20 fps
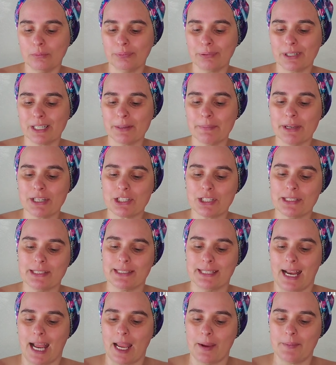pretty much a
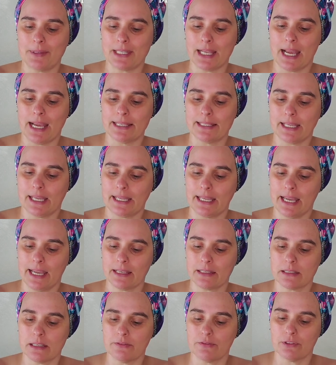dime size, I
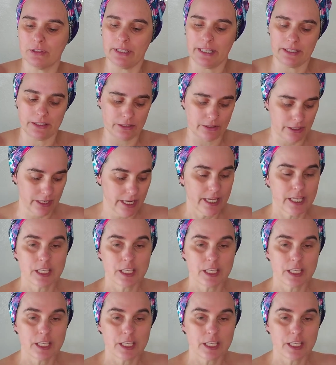guess, of cleanser,